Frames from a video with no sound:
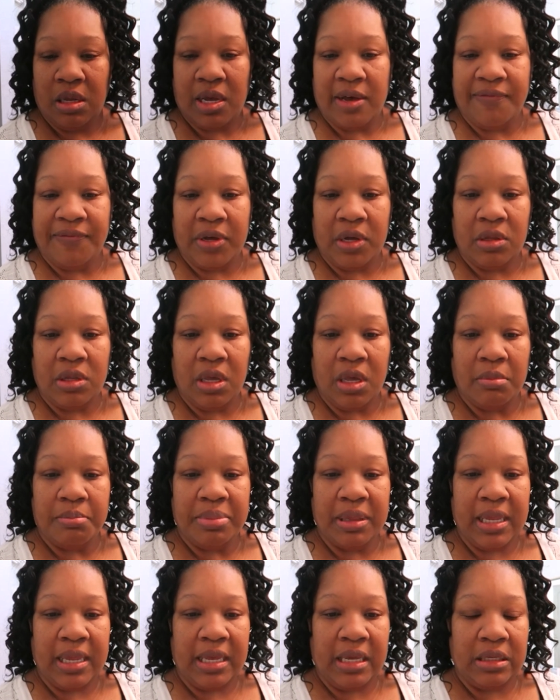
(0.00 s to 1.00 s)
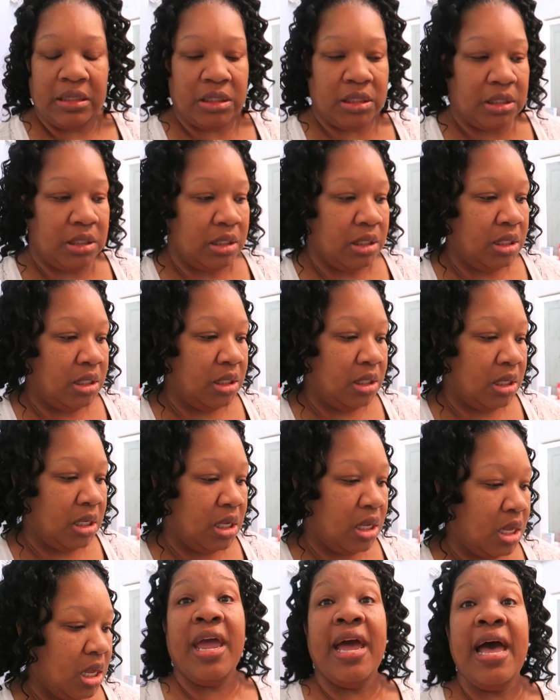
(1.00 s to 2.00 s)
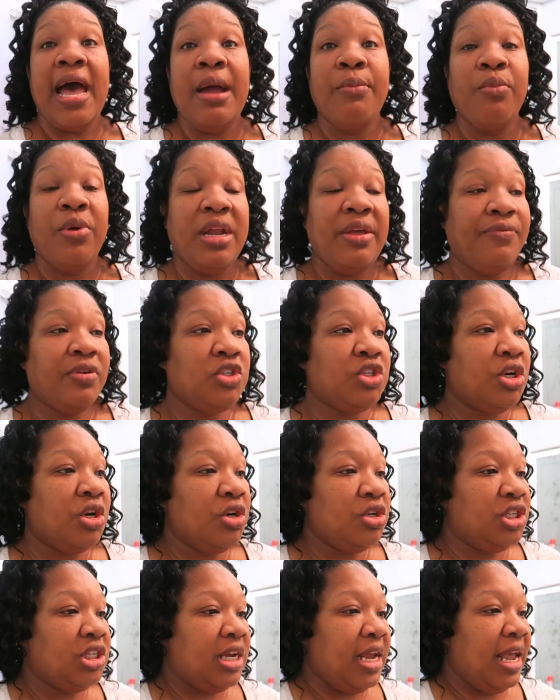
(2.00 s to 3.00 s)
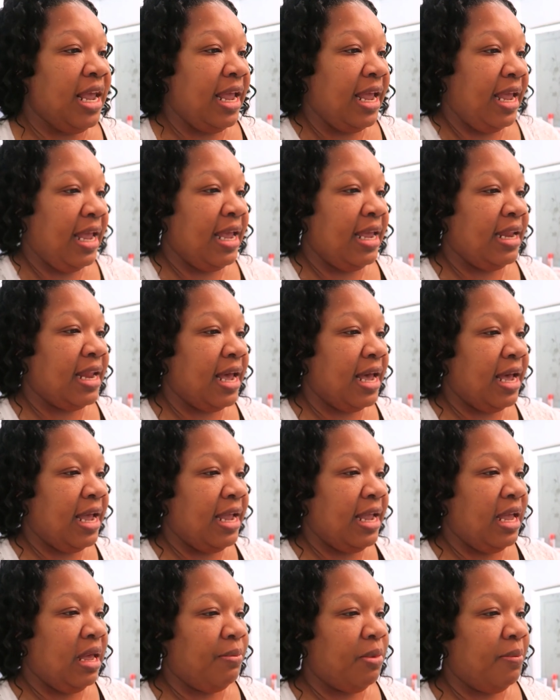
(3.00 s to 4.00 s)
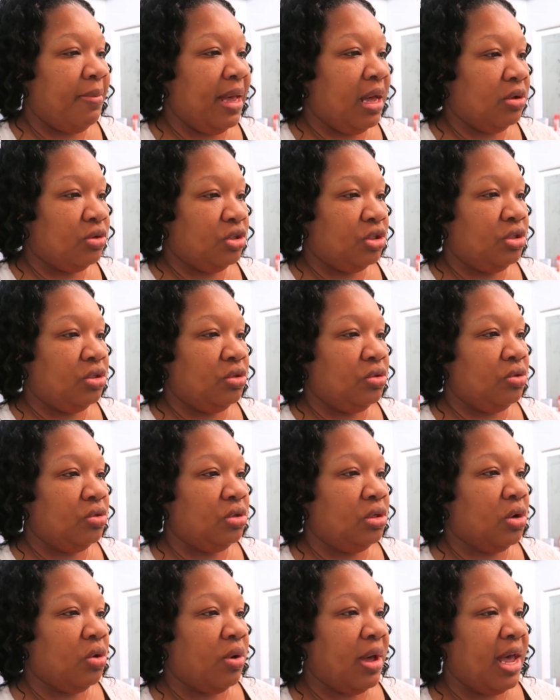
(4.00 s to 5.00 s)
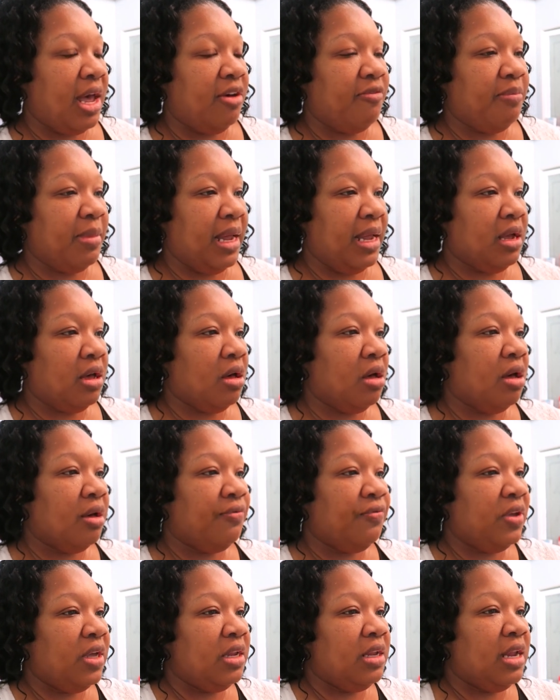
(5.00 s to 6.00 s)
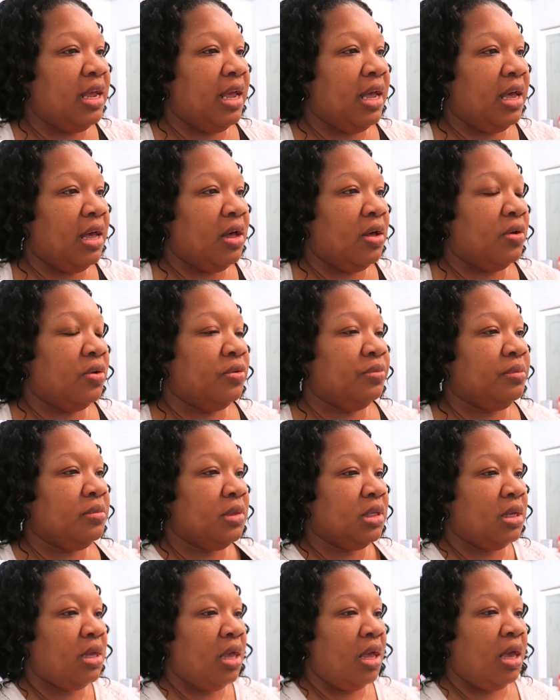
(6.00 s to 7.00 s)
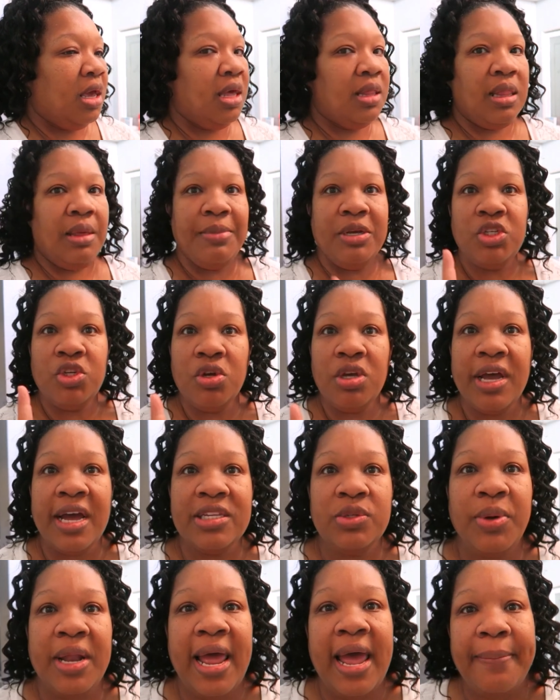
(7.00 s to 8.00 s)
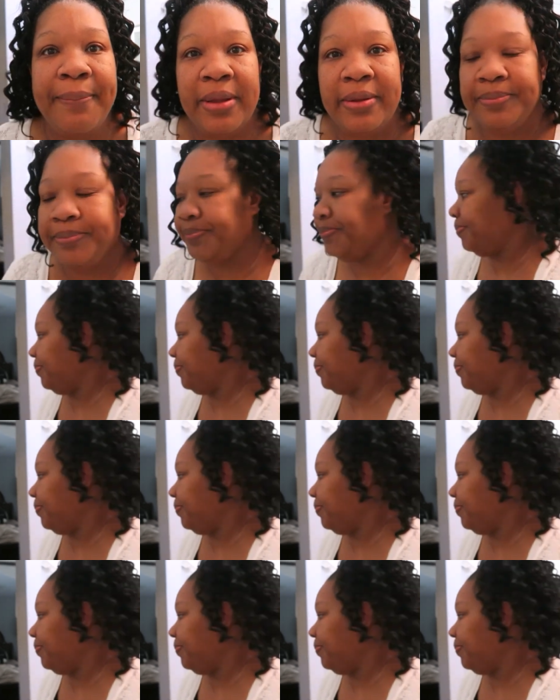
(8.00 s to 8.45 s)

I filed a complaint. But yeah, I'm ready for church, and I am about to go have my coffee now. And let me show you guys what happened.